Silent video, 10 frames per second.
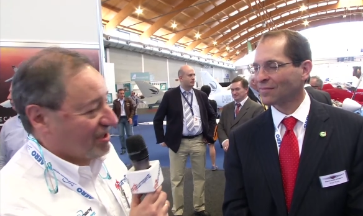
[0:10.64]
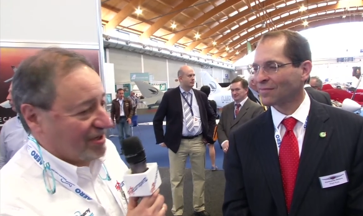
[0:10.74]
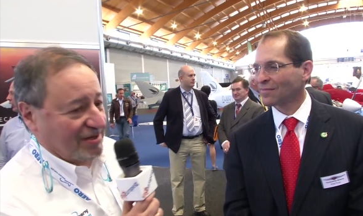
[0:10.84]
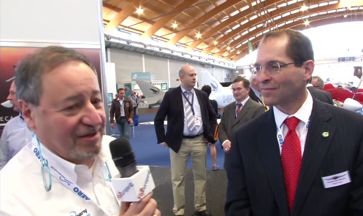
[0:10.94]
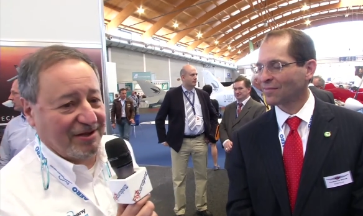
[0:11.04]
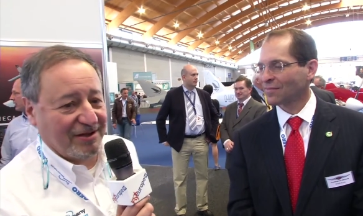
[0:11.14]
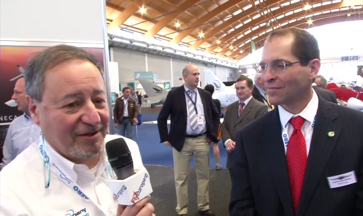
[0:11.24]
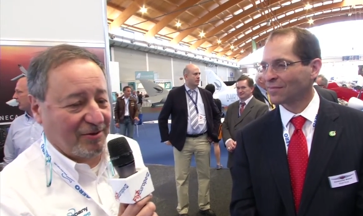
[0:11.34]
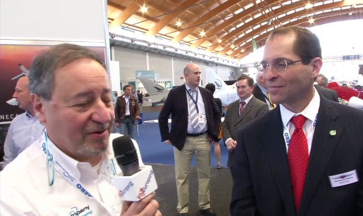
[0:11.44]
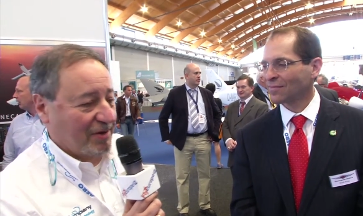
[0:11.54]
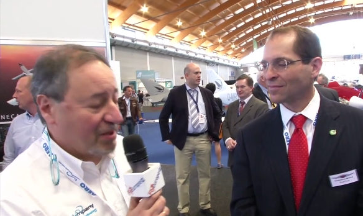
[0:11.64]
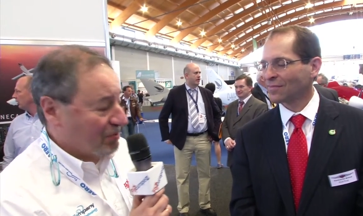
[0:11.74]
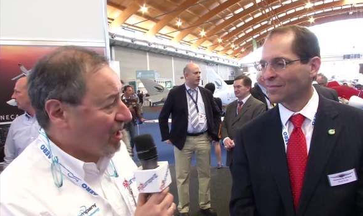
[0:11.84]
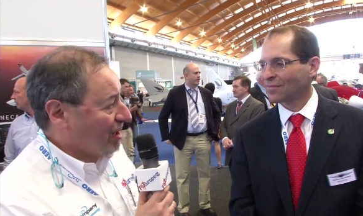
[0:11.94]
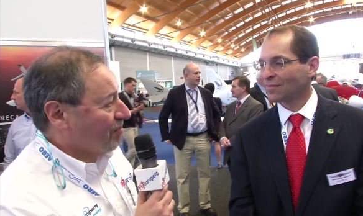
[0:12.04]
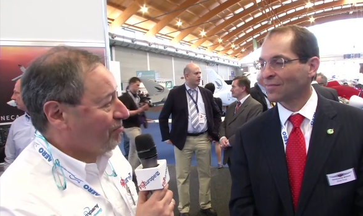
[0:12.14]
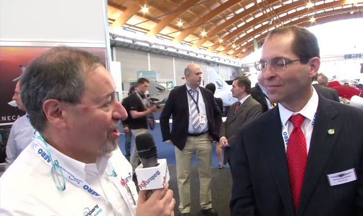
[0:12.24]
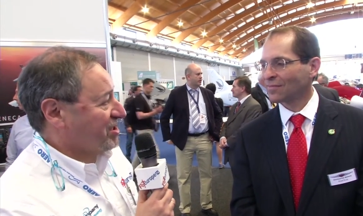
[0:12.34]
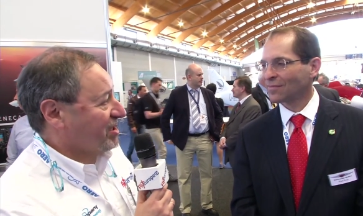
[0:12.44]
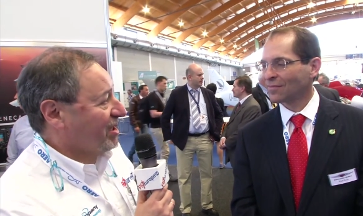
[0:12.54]
Speaker 1: uh, and become
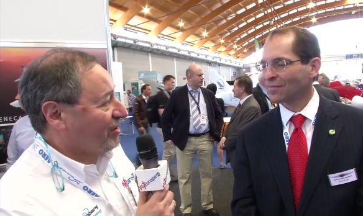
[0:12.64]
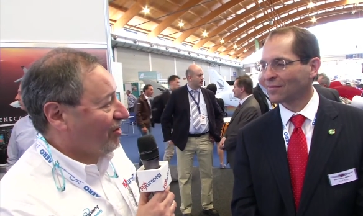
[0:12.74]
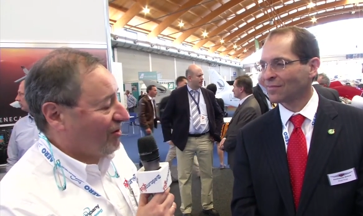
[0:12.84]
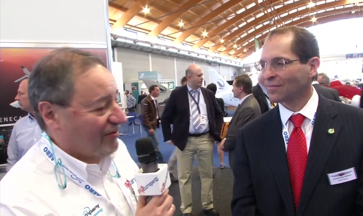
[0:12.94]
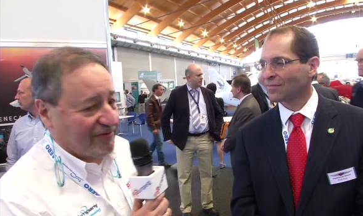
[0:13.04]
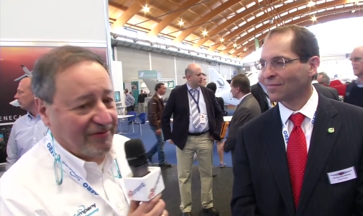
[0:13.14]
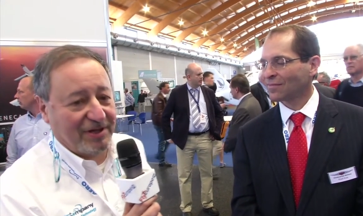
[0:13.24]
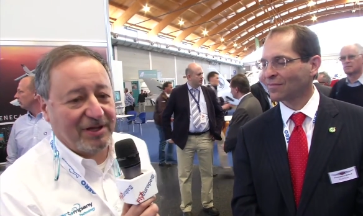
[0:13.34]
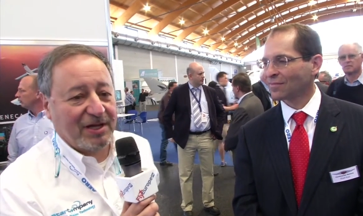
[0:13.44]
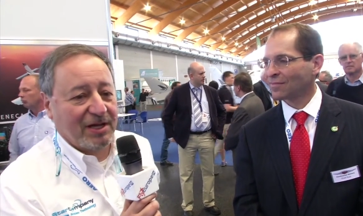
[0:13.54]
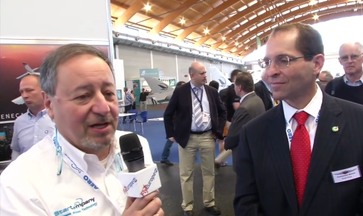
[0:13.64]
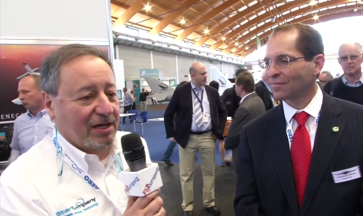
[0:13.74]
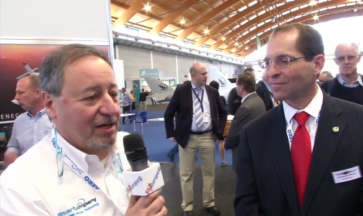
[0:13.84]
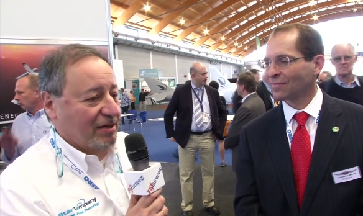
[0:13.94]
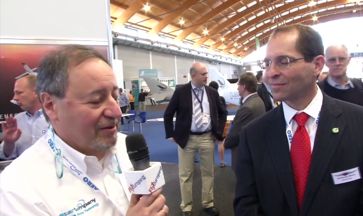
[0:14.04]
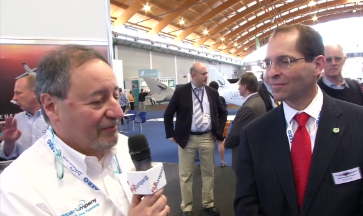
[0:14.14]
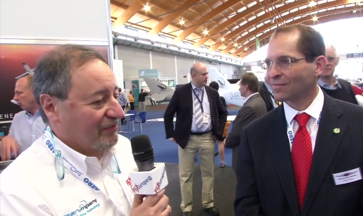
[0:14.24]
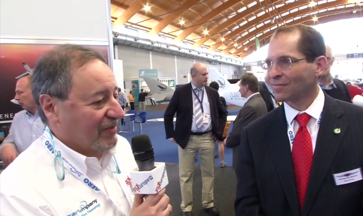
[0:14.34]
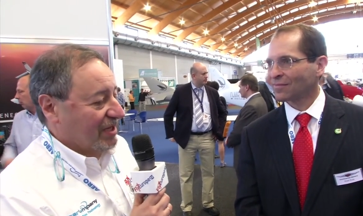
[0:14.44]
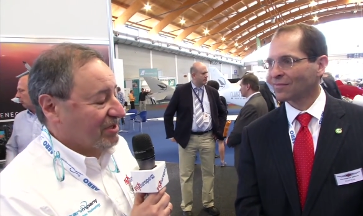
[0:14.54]
president of uh,
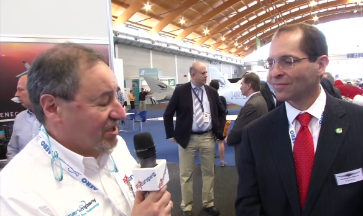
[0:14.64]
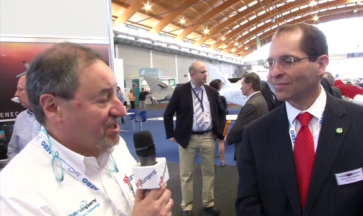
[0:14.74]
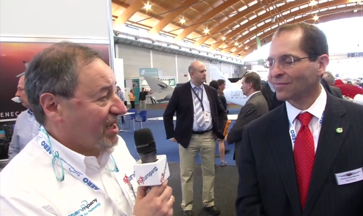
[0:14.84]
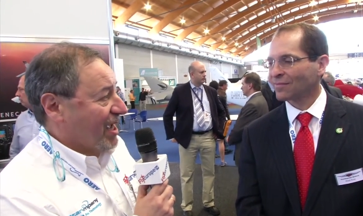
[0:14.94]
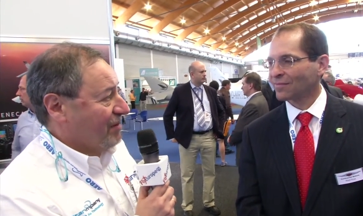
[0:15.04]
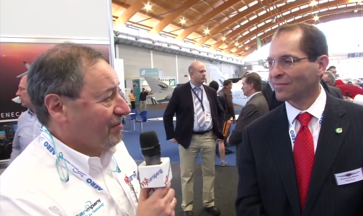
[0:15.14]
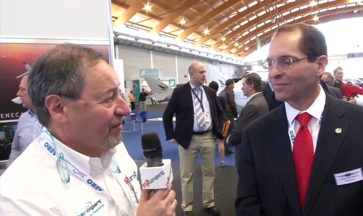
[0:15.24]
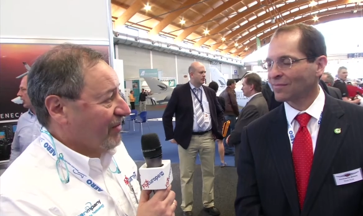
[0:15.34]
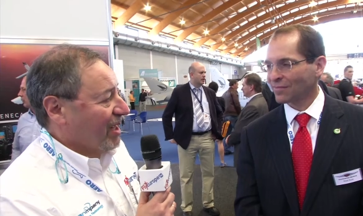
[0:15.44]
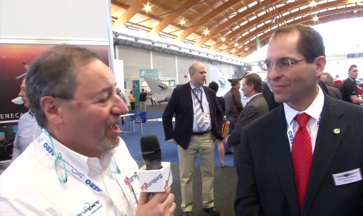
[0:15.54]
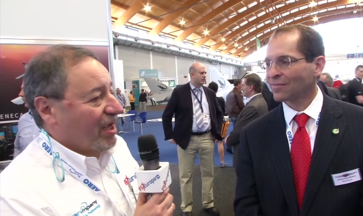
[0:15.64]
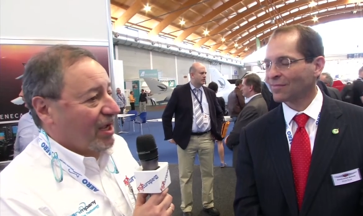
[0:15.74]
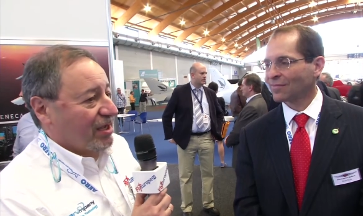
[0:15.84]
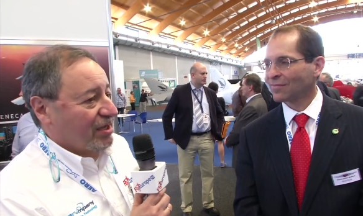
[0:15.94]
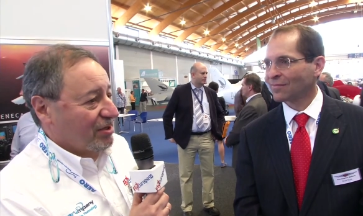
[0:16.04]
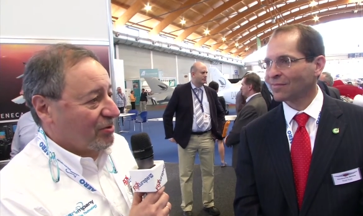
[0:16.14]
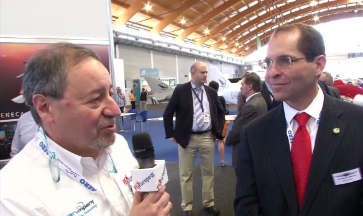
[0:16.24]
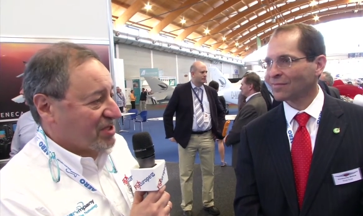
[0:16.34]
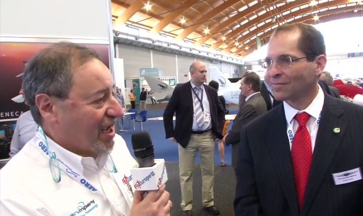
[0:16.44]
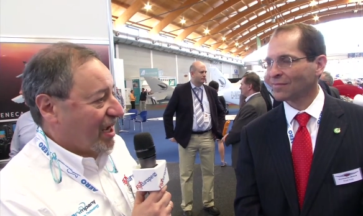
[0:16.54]
um, TCM, you
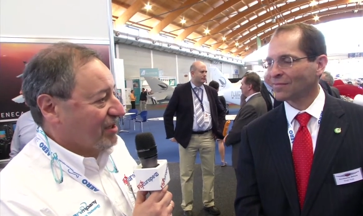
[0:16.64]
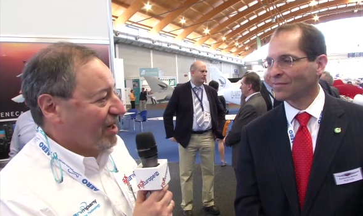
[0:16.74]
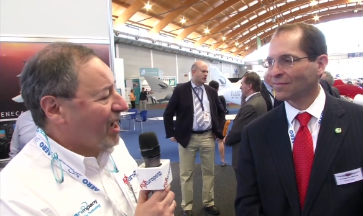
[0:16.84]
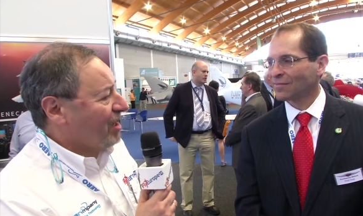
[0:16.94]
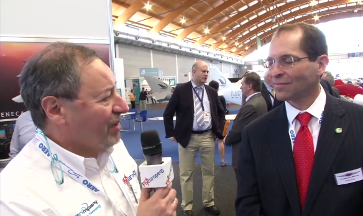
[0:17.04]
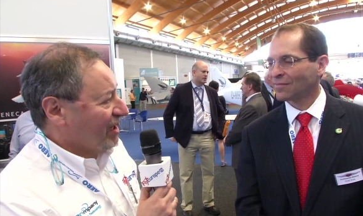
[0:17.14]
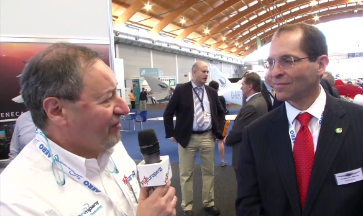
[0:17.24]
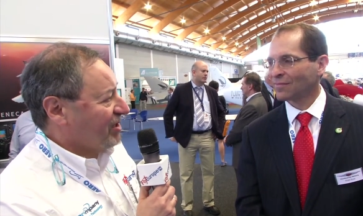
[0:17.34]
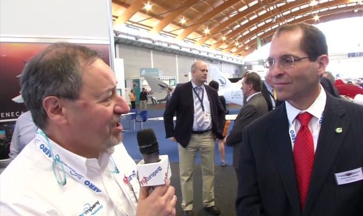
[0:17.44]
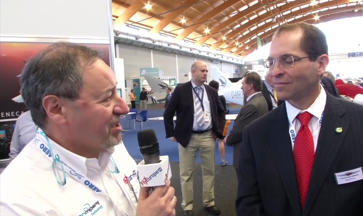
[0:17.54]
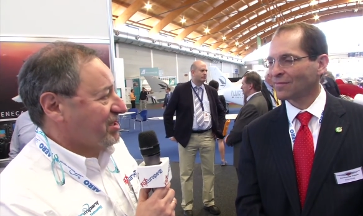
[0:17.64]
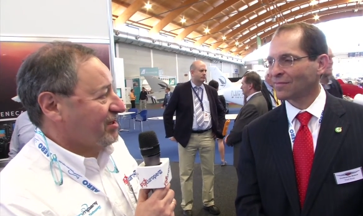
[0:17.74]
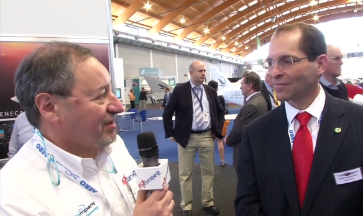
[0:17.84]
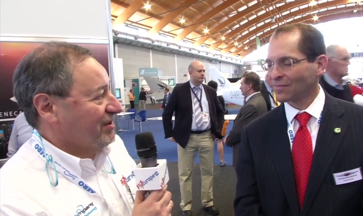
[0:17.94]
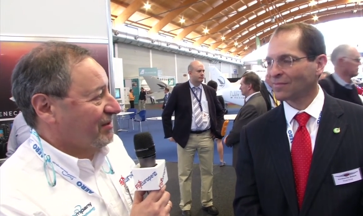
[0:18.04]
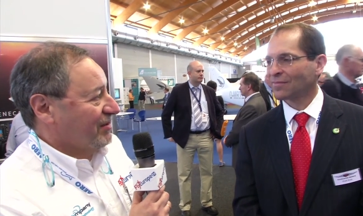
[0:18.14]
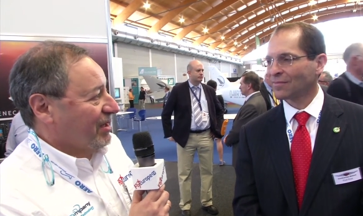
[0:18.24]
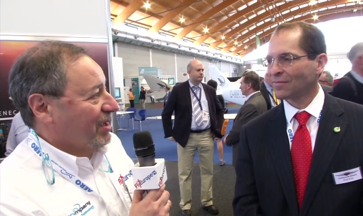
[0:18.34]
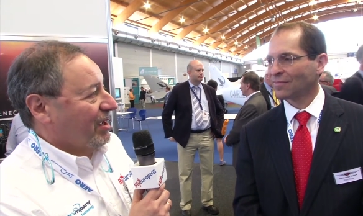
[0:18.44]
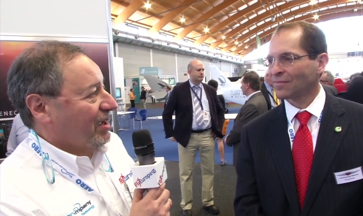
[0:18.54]
said, I believe in diesel.
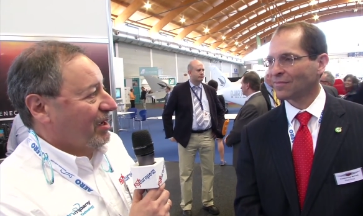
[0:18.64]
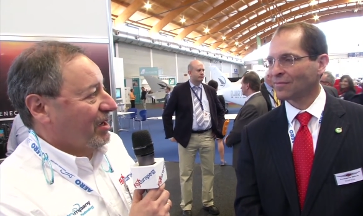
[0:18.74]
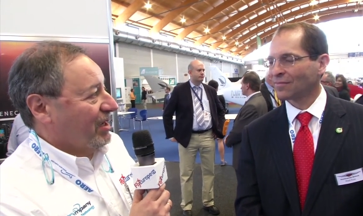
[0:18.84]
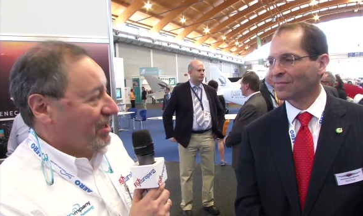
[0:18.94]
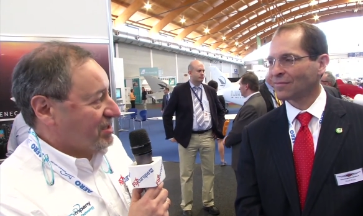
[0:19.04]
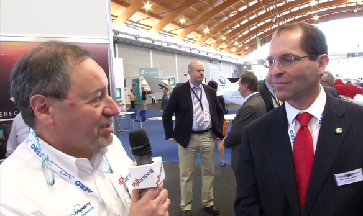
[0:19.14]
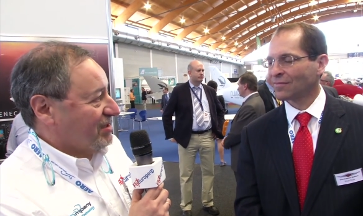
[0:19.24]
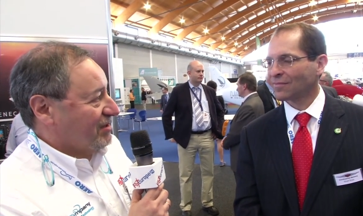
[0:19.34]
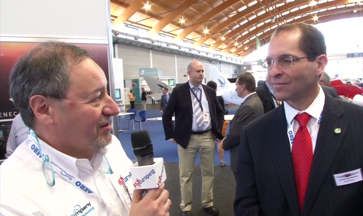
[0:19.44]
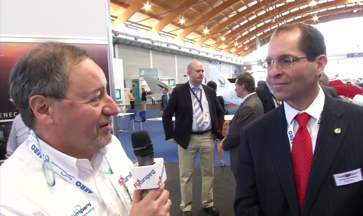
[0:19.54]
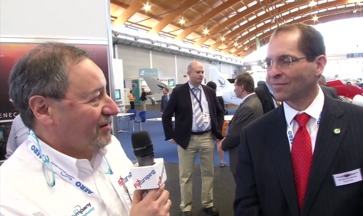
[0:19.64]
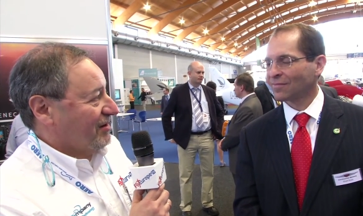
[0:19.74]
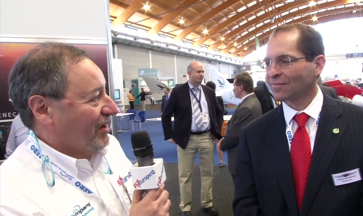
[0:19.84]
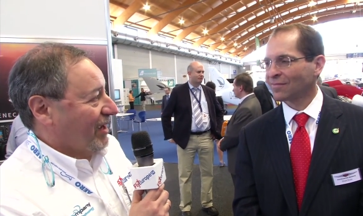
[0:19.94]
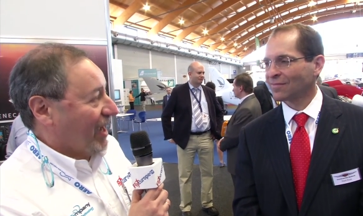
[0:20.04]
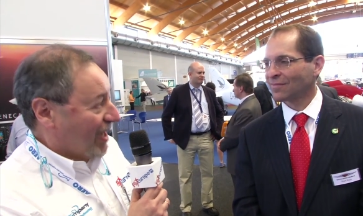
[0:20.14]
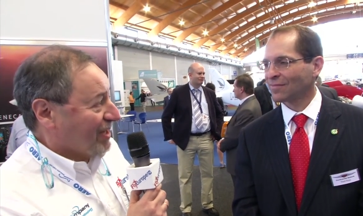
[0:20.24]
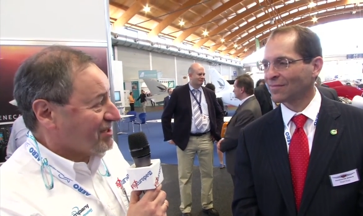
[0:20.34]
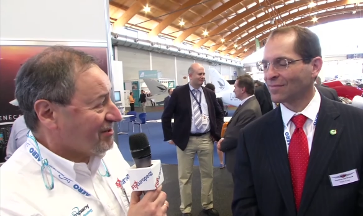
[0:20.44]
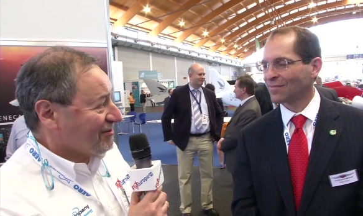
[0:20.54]
Is uh,
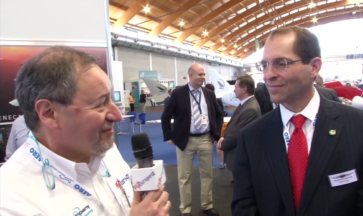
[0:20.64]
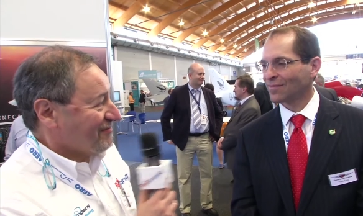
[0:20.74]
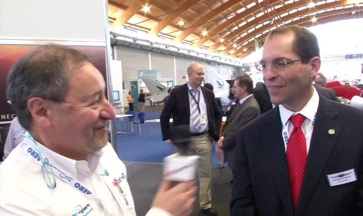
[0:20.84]
again so?